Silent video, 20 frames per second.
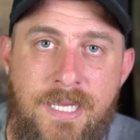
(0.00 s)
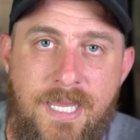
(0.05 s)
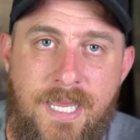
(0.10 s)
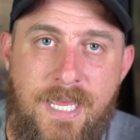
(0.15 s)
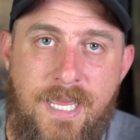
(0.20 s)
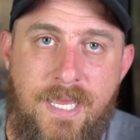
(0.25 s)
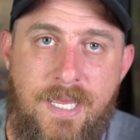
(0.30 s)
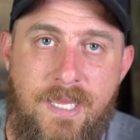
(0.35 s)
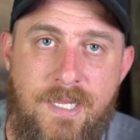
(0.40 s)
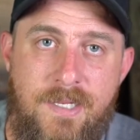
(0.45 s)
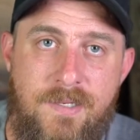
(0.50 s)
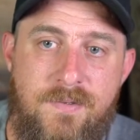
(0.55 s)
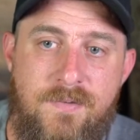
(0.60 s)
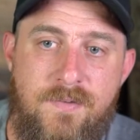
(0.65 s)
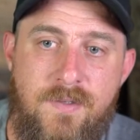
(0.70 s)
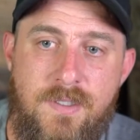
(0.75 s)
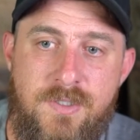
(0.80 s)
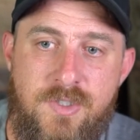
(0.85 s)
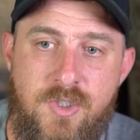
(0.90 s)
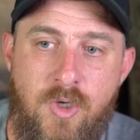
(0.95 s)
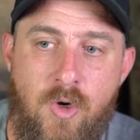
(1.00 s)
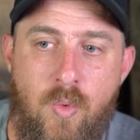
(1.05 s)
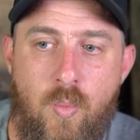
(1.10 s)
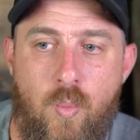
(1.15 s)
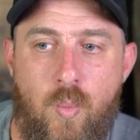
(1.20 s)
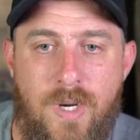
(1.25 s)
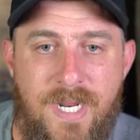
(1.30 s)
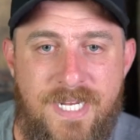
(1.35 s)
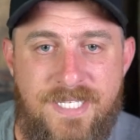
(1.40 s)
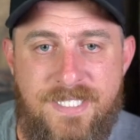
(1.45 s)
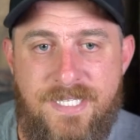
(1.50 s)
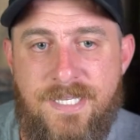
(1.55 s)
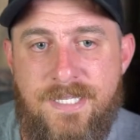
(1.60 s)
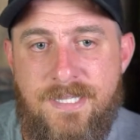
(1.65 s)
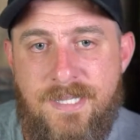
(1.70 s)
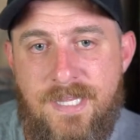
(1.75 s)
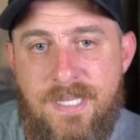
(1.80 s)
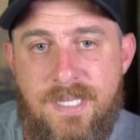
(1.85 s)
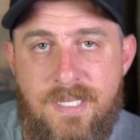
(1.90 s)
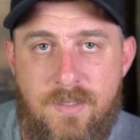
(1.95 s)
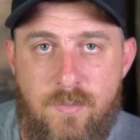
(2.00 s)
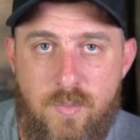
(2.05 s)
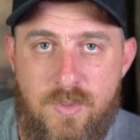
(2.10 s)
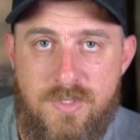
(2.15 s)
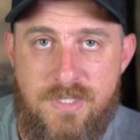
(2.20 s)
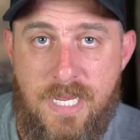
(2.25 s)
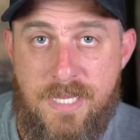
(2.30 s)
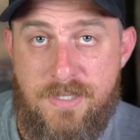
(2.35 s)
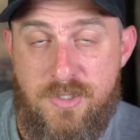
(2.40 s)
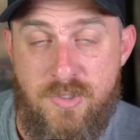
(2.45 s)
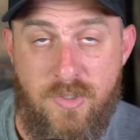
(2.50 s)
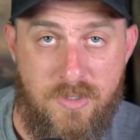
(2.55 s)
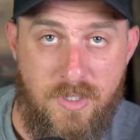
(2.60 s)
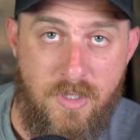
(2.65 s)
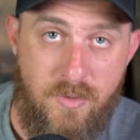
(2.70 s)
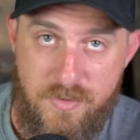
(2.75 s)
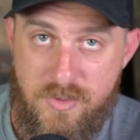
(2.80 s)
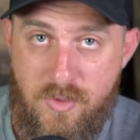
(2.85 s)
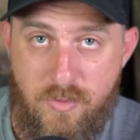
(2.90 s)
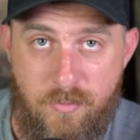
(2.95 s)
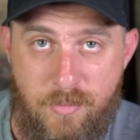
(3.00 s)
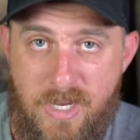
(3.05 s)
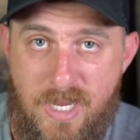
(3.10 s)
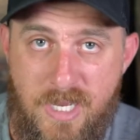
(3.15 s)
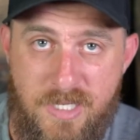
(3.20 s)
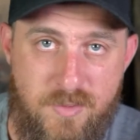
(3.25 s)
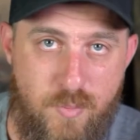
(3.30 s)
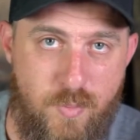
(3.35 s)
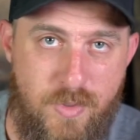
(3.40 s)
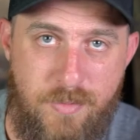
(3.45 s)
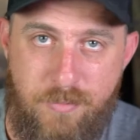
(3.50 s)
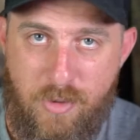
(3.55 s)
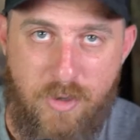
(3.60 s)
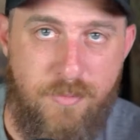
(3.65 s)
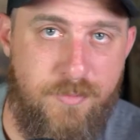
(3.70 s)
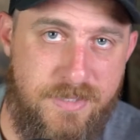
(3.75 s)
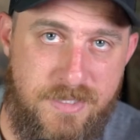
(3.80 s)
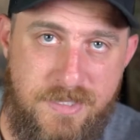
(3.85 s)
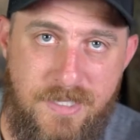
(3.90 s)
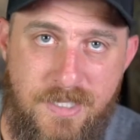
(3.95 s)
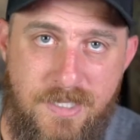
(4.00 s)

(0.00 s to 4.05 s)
And so what I did then was I took the ozone box, repurposed